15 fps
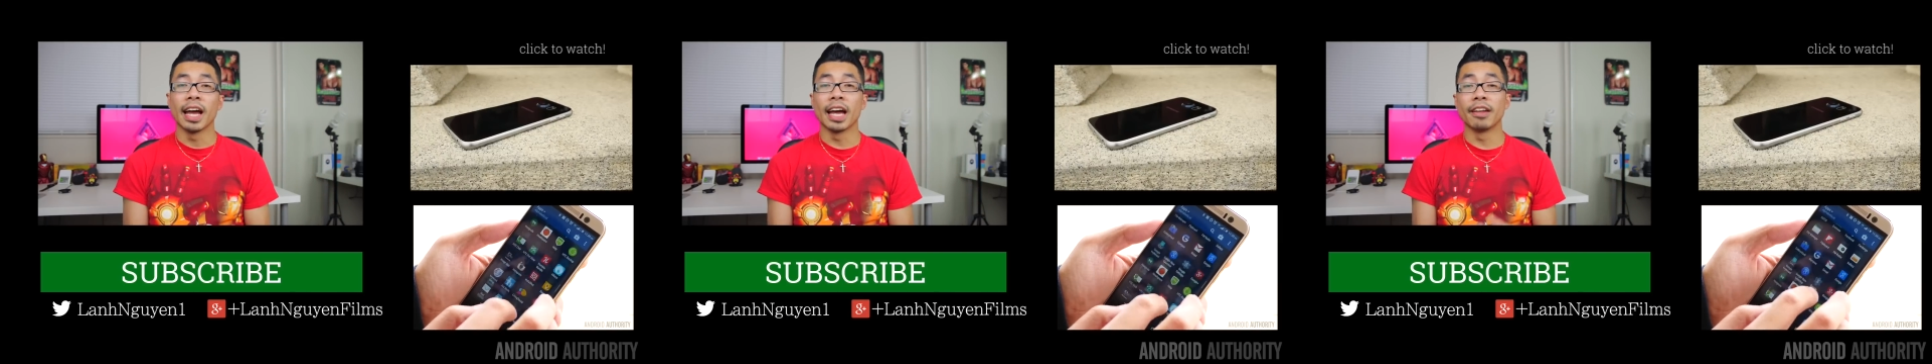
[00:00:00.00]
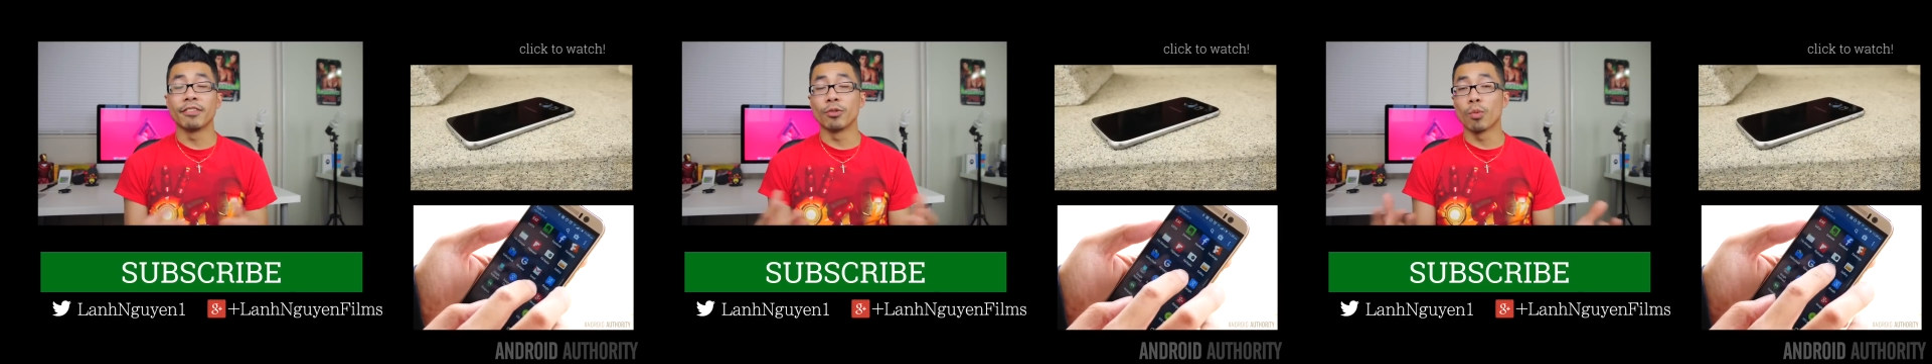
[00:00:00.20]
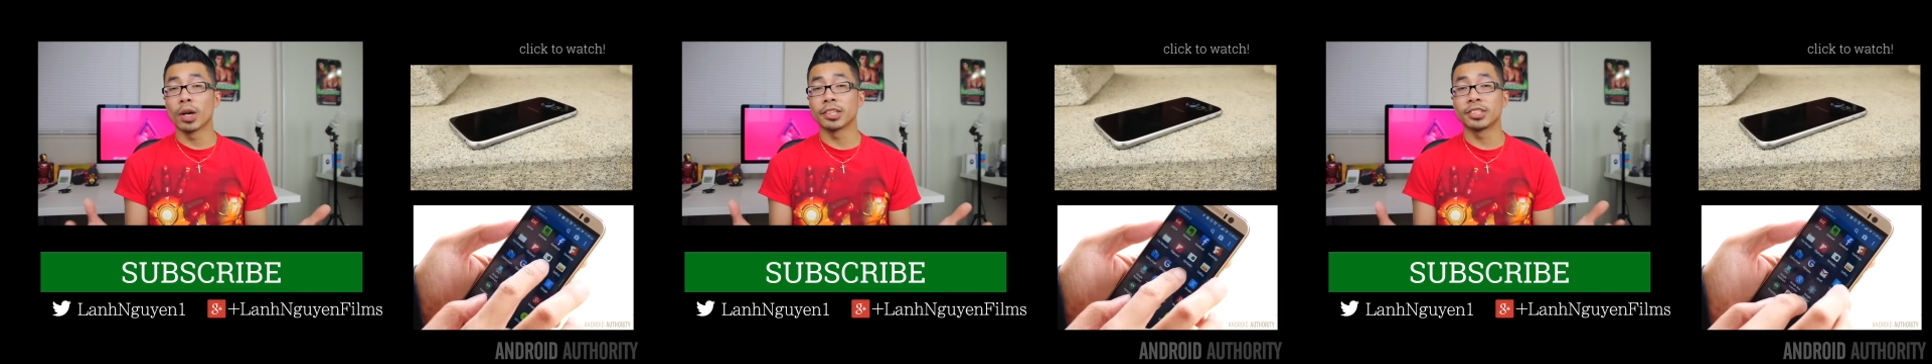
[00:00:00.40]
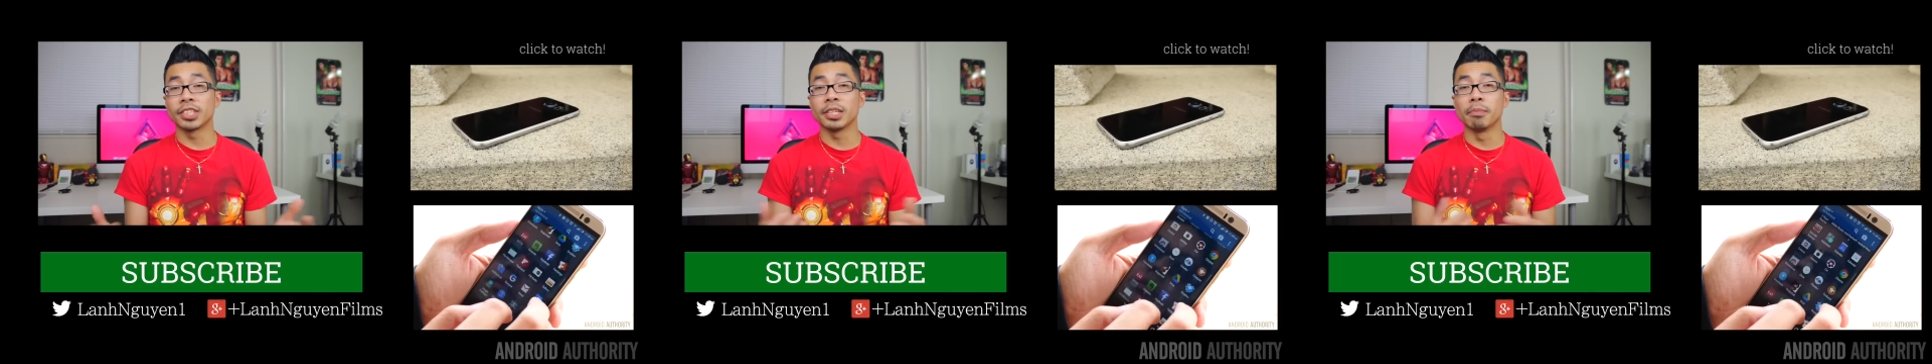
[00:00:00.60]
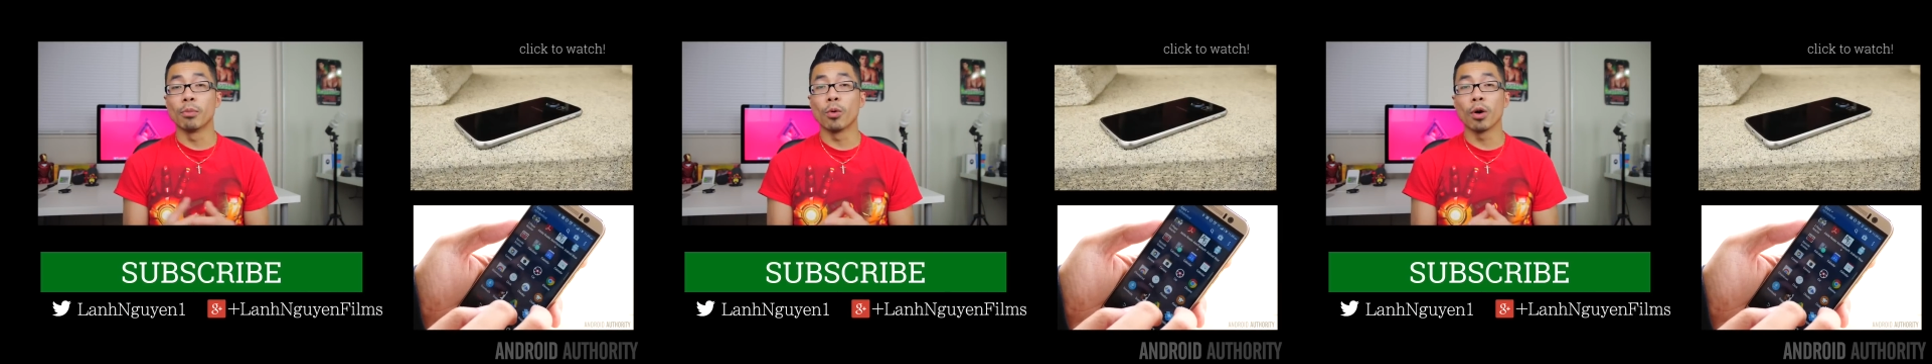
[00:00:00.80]
And if you want to
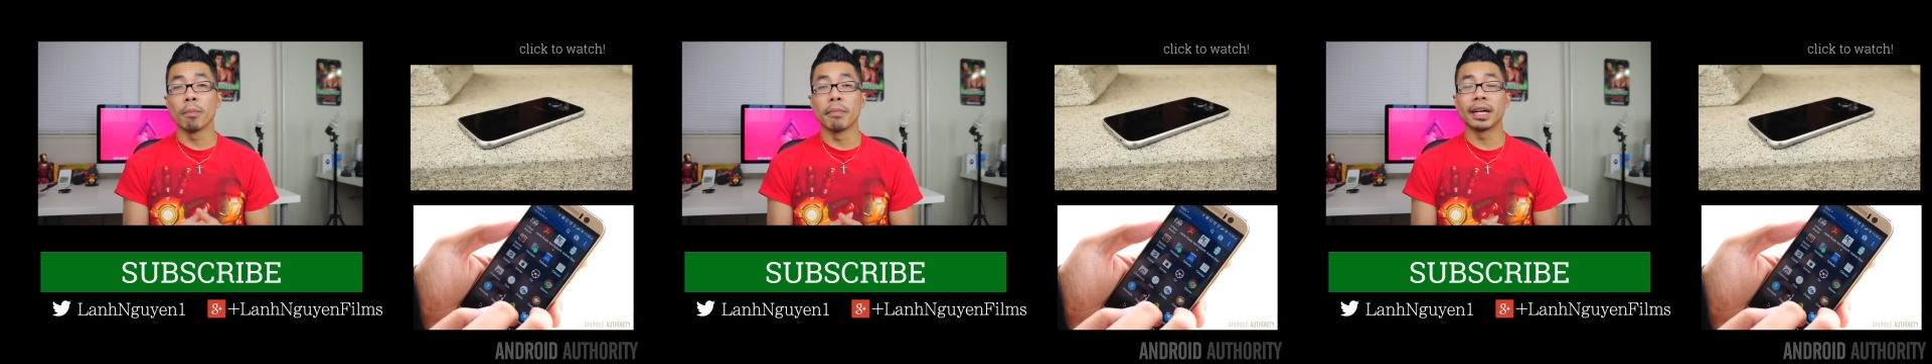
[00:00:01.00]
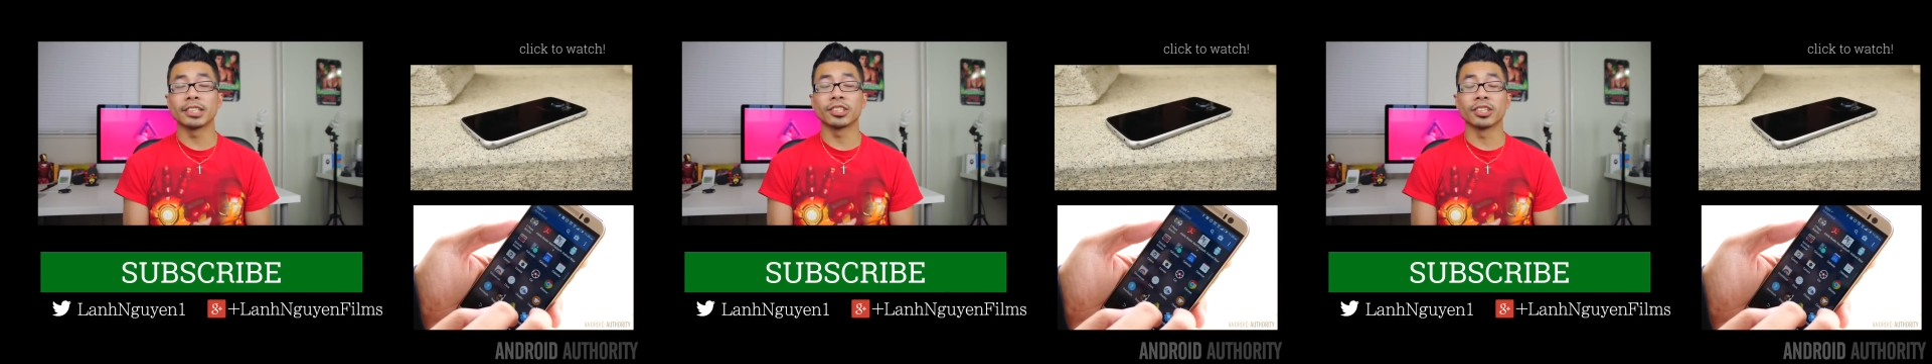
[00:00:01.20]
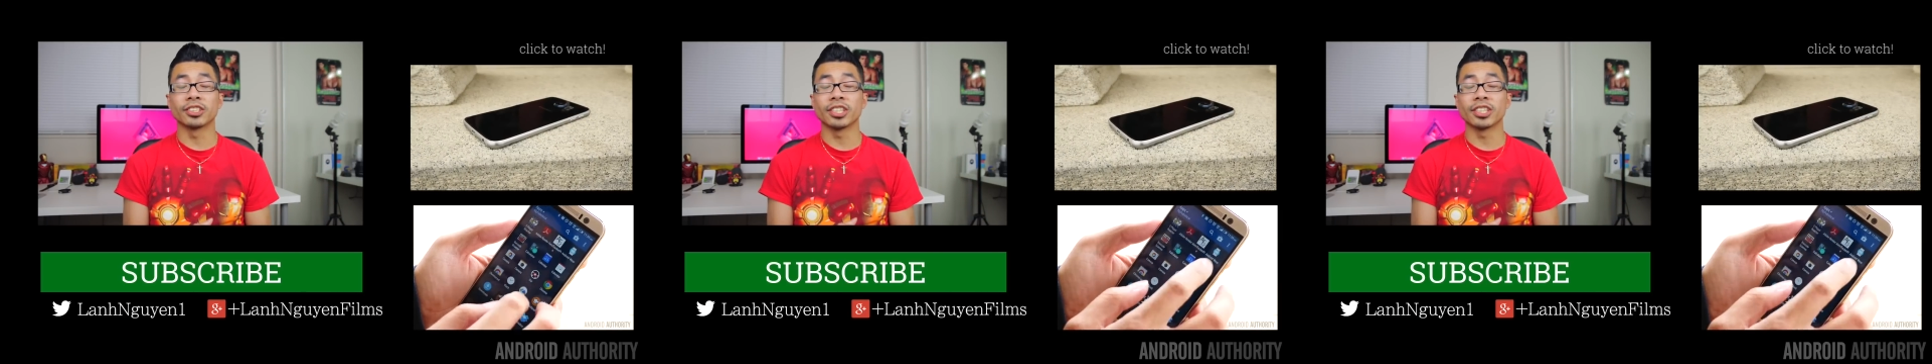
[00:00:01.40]
see more, make sure